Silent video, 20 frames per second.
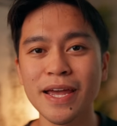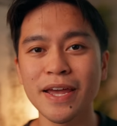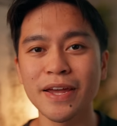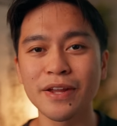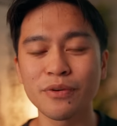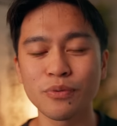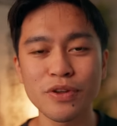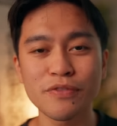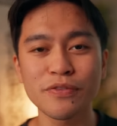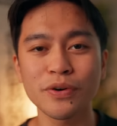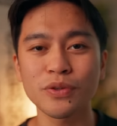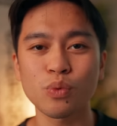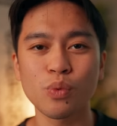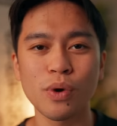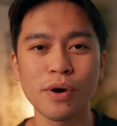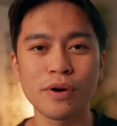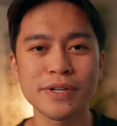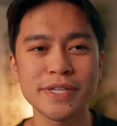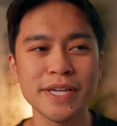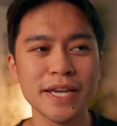and refill the
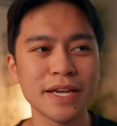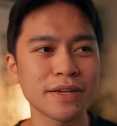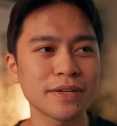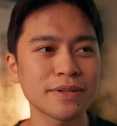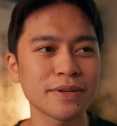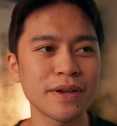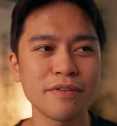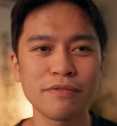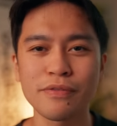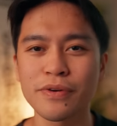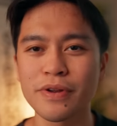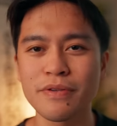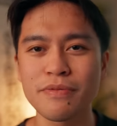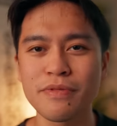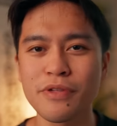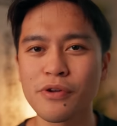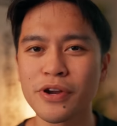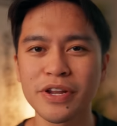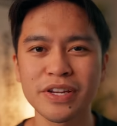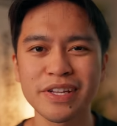water tank every
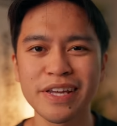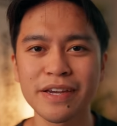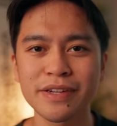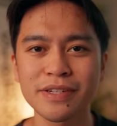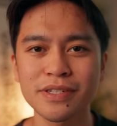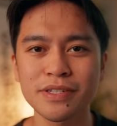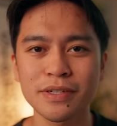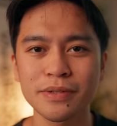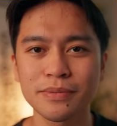30 days.